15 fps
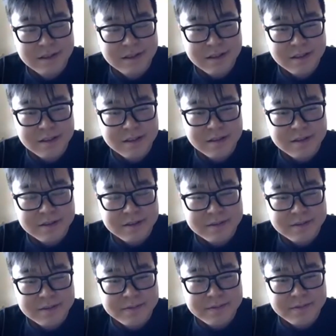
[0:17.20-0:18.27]

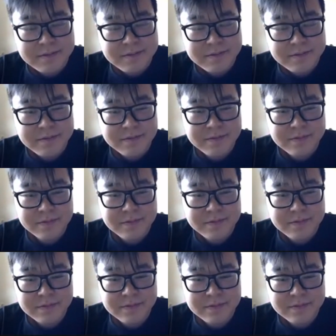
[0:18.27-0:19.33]

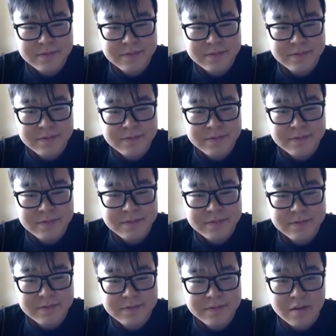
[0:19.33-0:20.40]

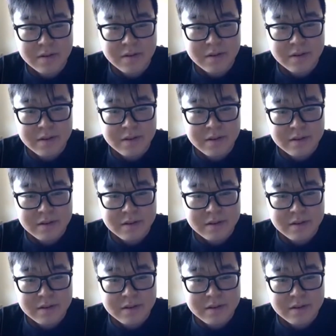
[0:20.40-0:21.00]
(silent)